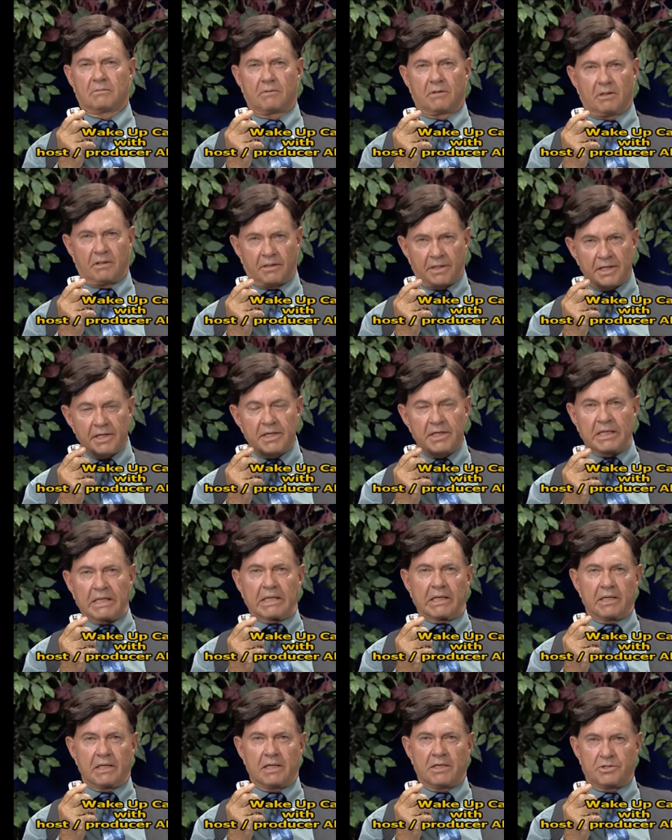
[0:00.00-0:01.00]

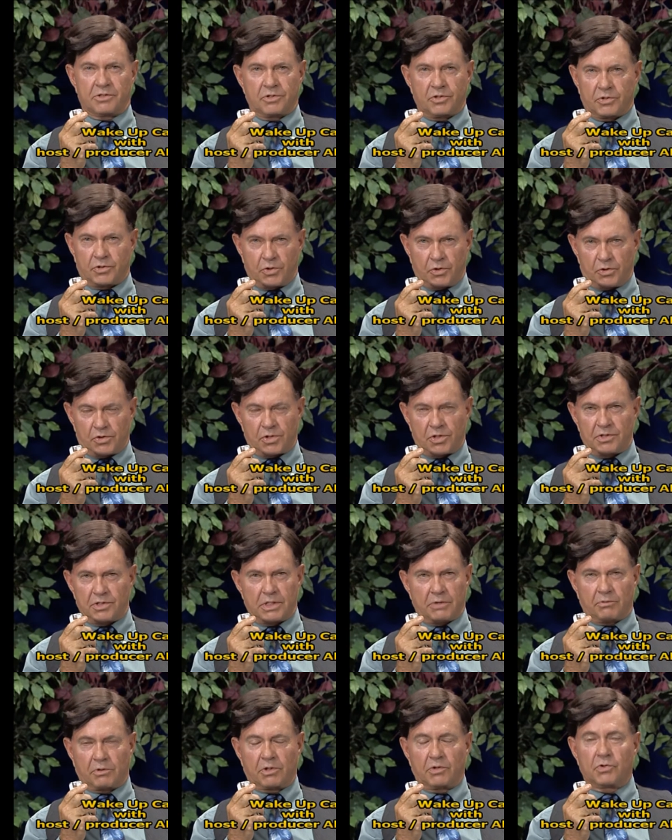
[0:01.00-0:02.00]
lending institutions
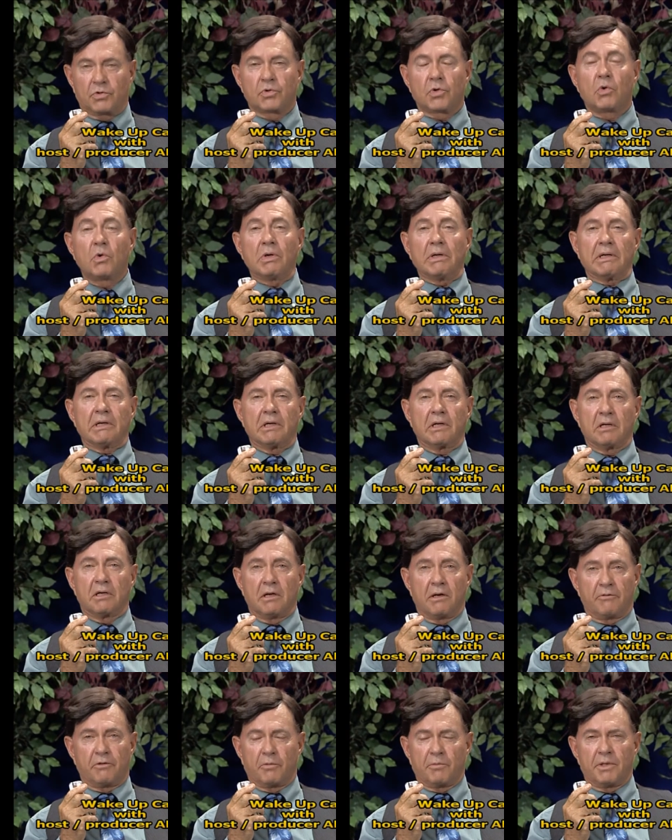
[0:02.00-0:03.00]
that were controlling
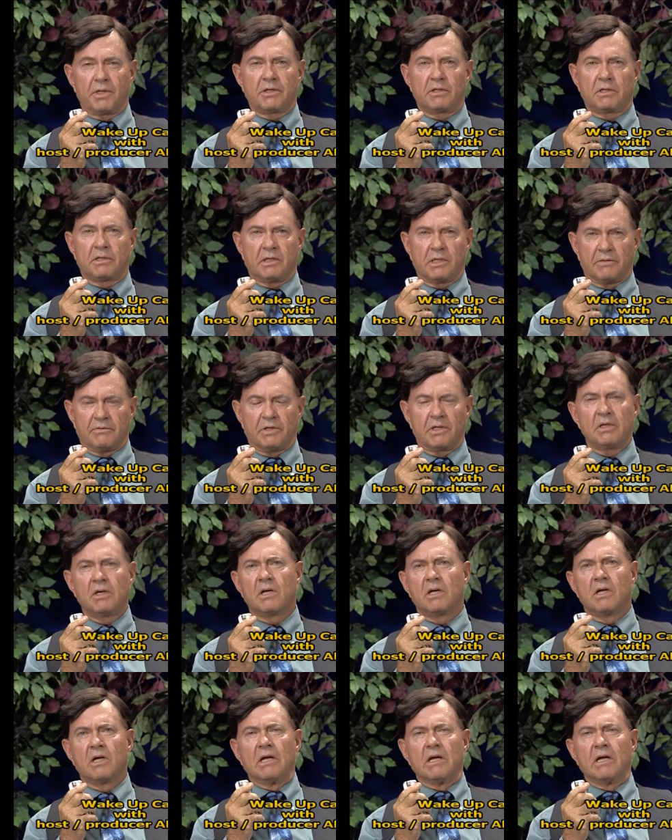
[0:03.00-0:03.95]
government even,